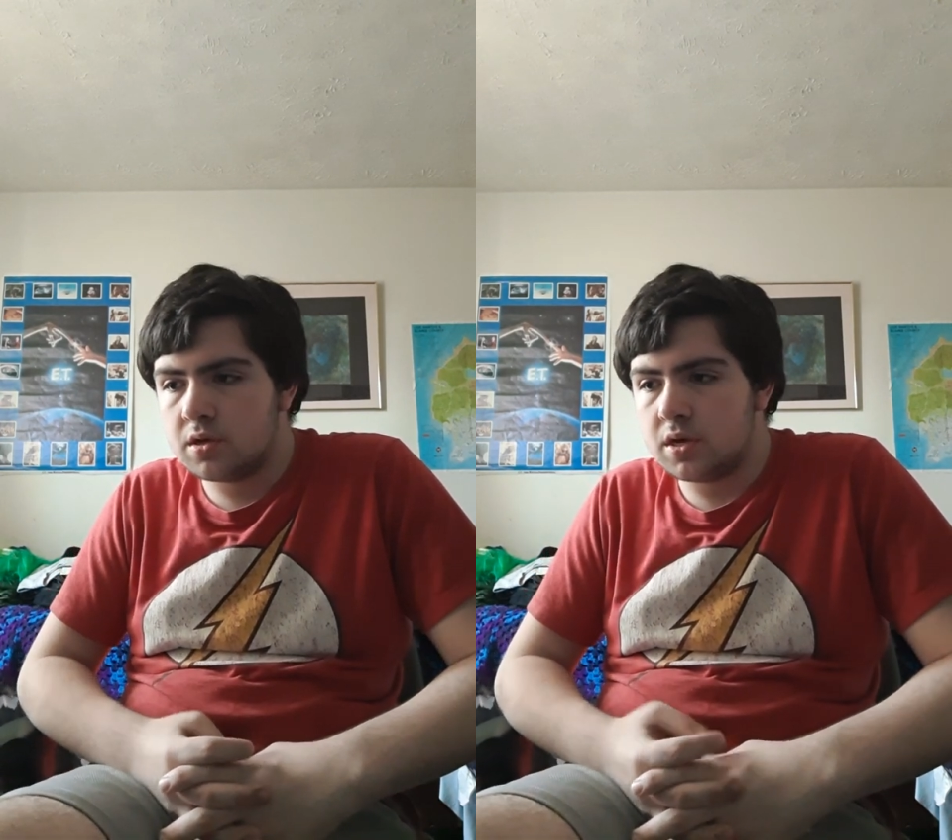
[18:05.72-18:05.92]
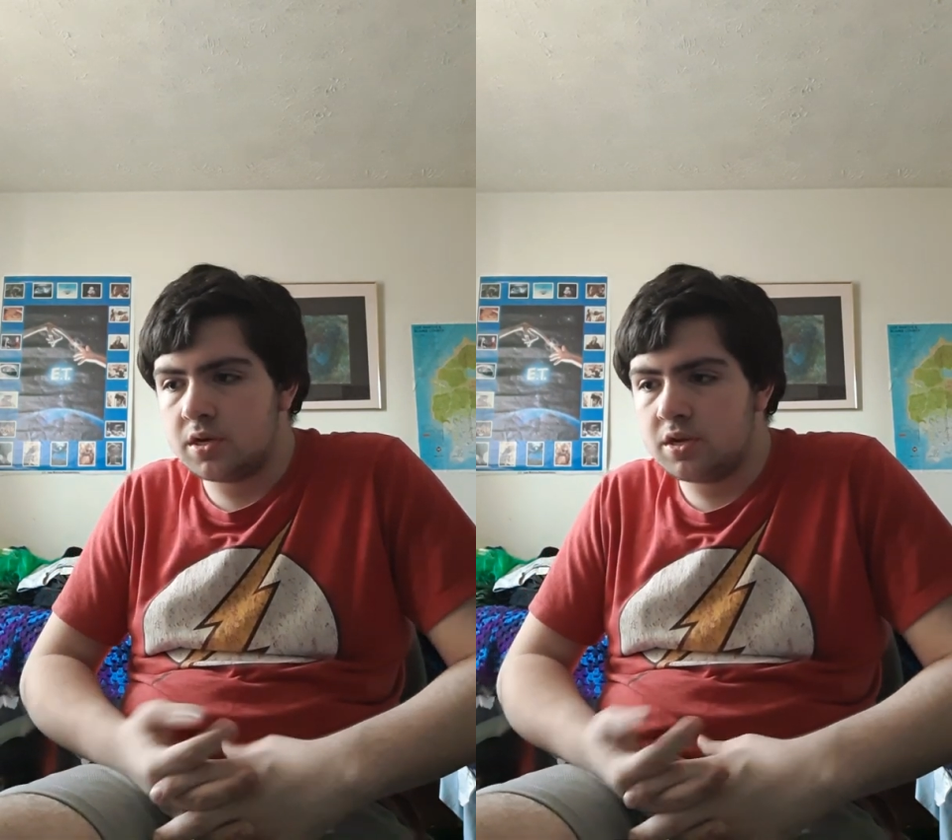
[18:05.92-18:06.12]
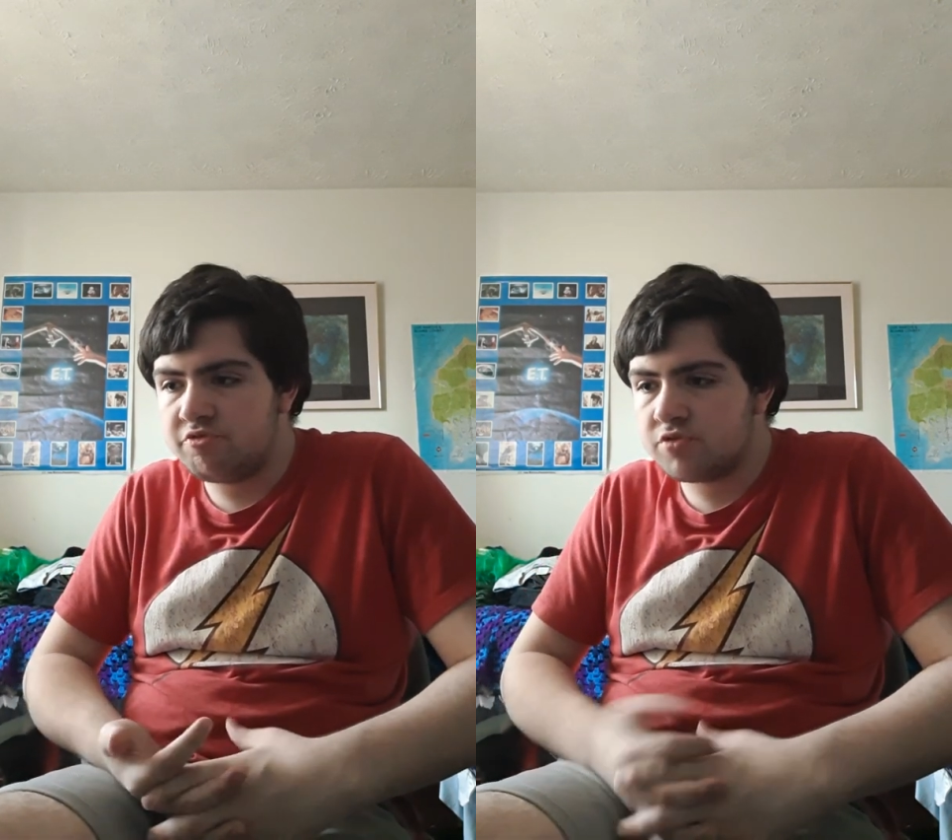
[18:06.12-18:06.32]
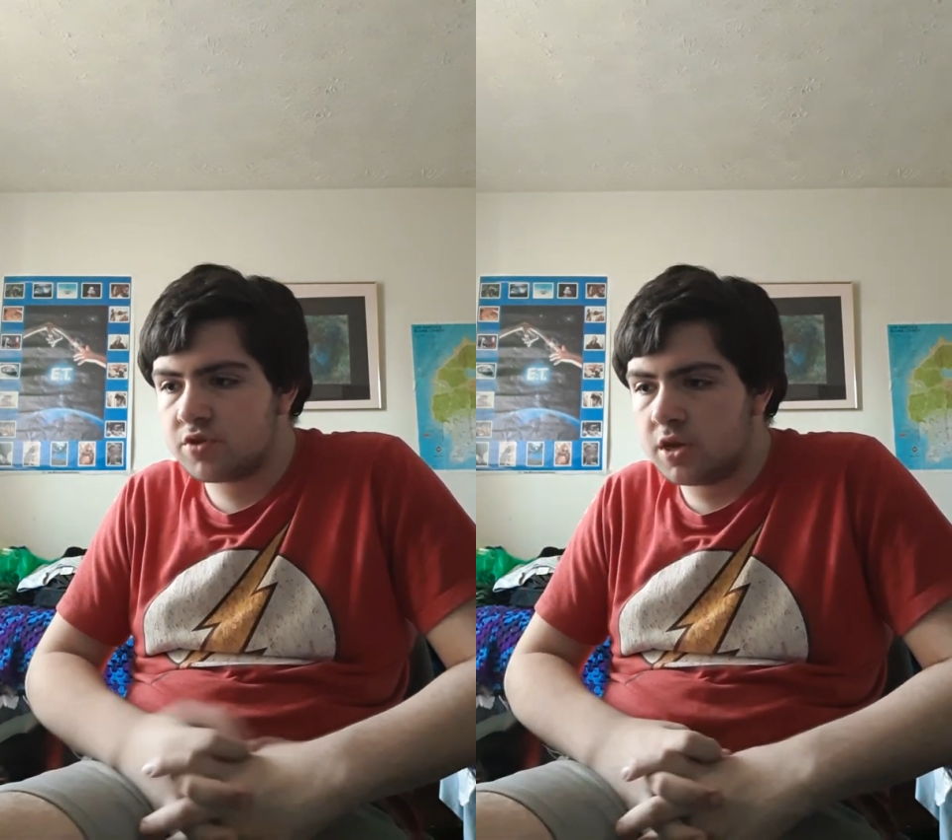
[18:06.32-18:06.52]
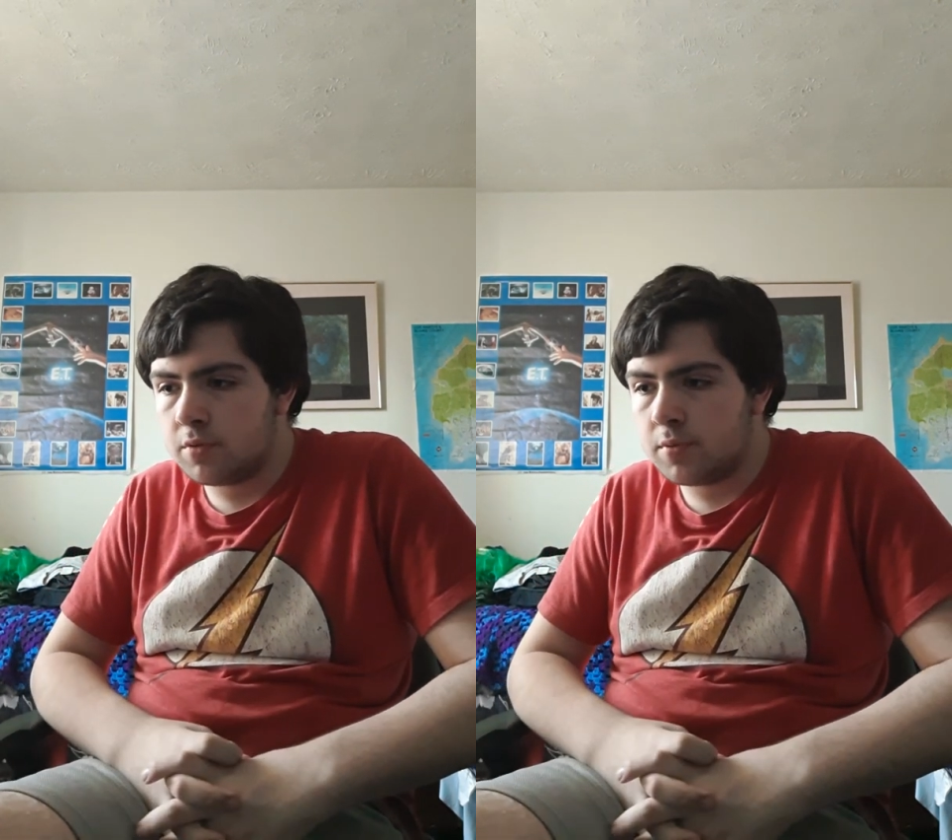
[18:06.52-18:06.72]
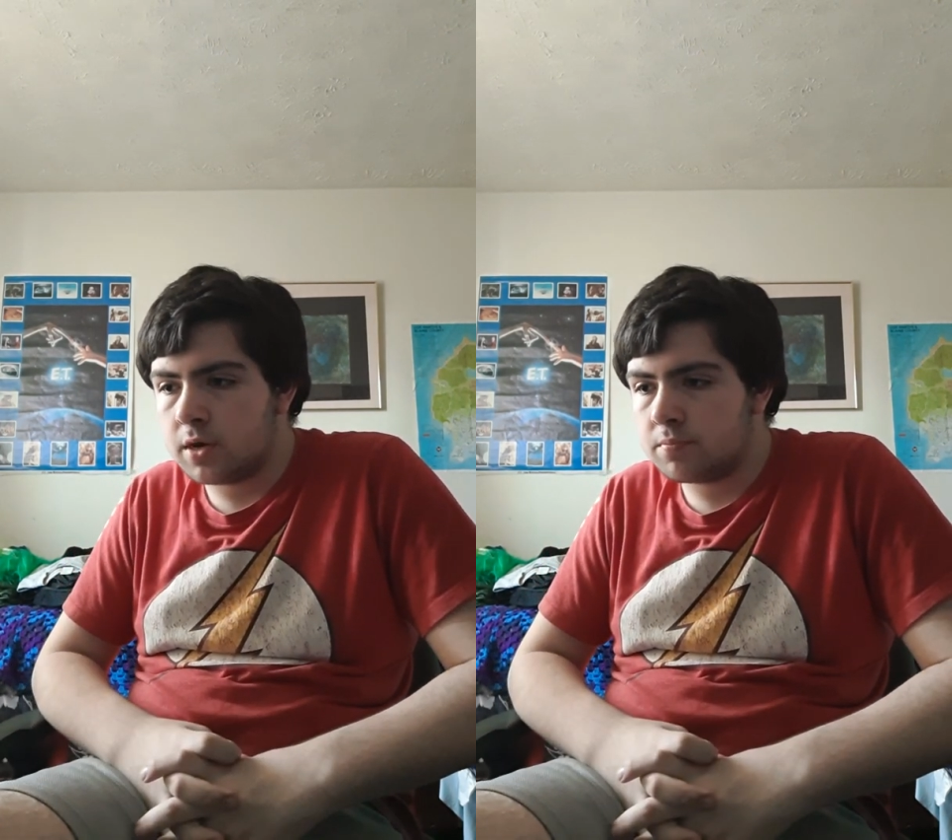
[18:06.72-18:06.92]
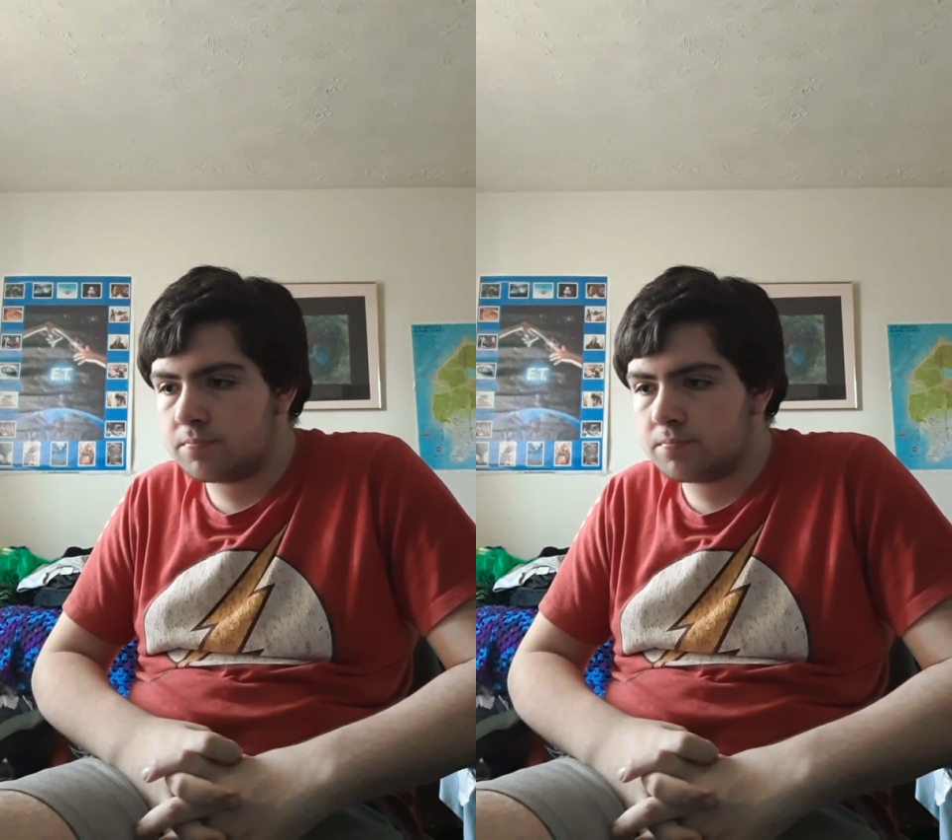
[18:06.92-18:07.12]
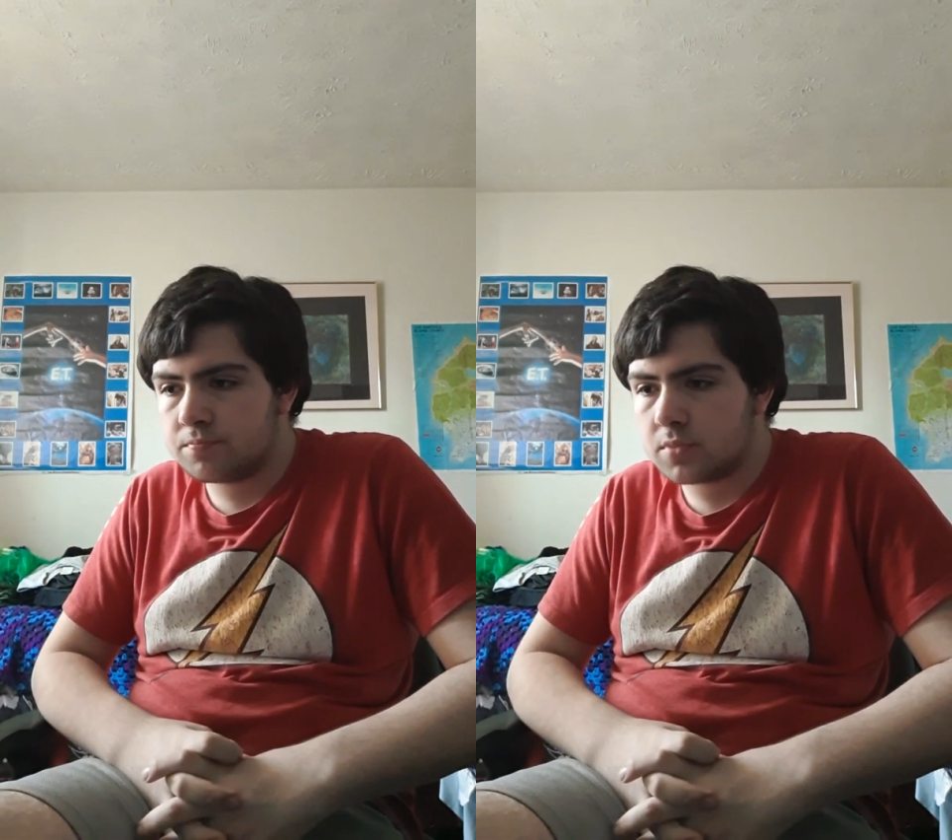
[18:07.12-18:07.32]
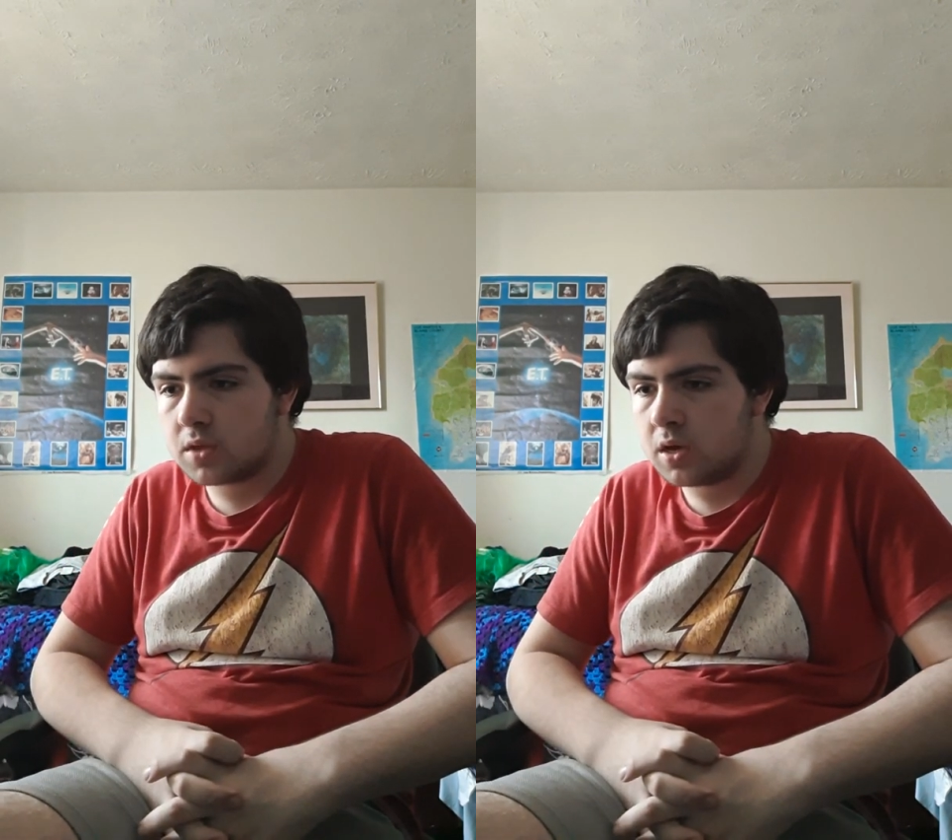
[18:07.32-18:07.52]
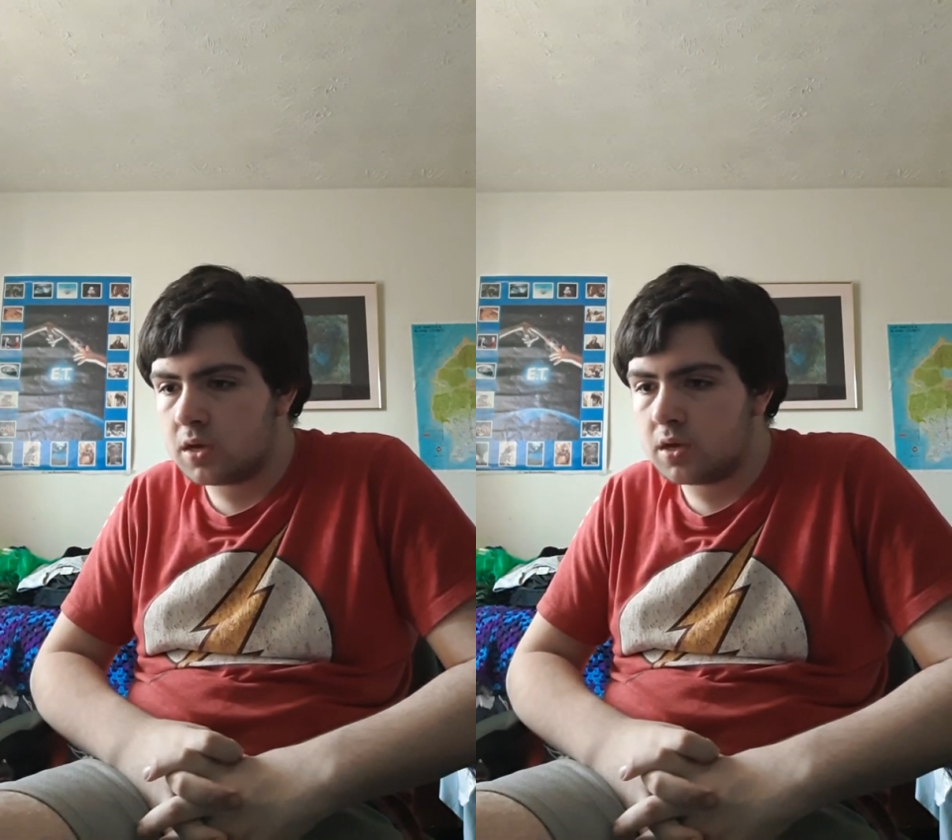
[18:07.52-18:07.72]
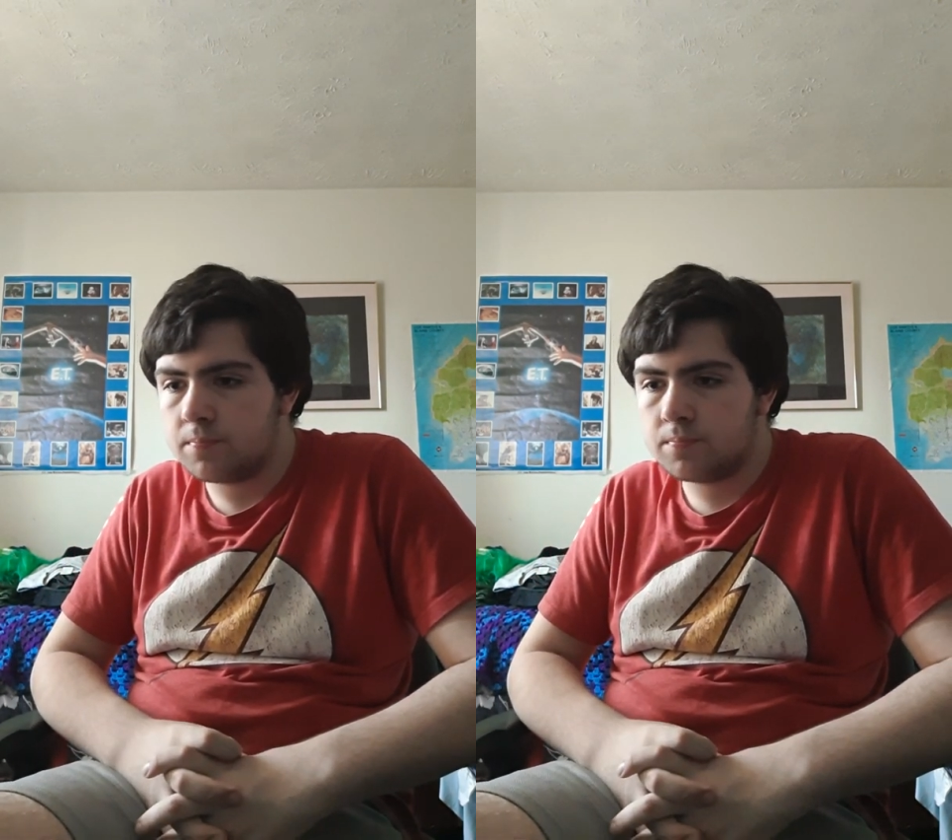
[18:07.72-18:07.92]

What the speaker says: I didn't forget about him. I